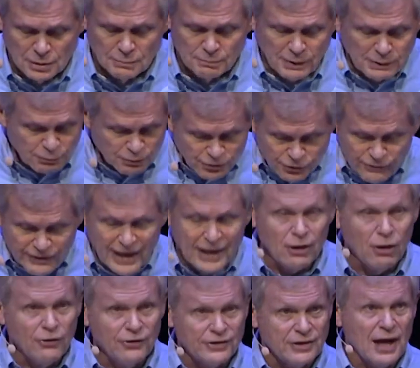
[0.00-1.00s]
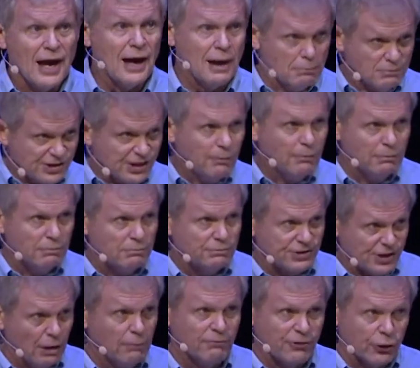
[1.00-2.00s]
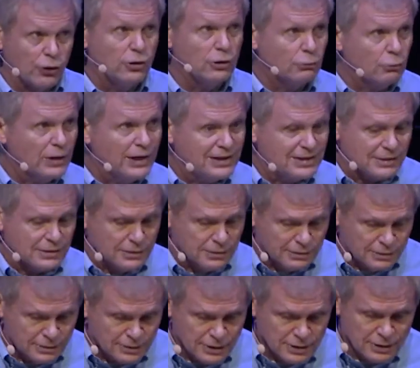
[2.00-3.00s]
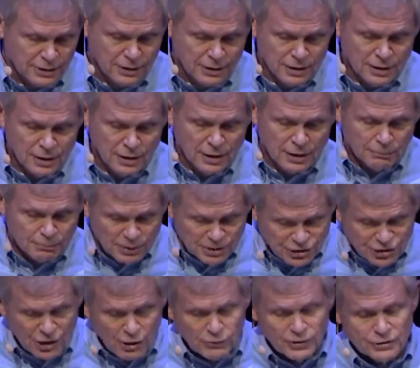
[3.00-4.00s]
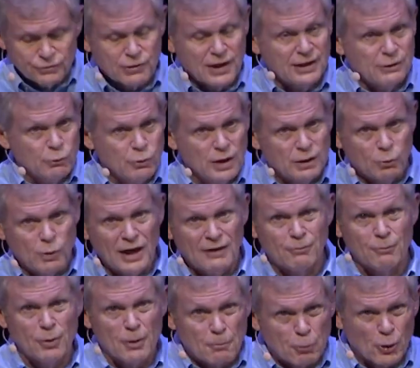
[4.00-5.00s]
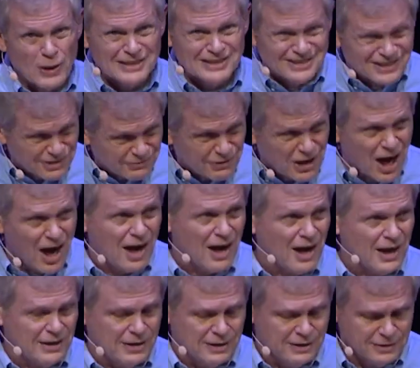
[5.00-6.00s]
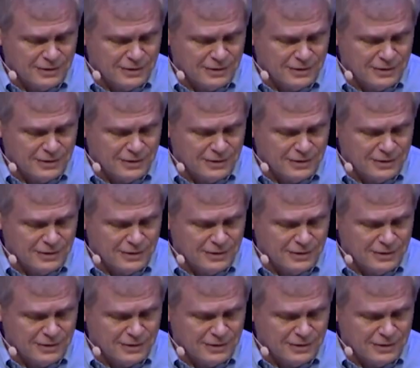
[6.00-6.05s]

People do that all the time, some for good reason. But Jonah tried to run away from the presence of God.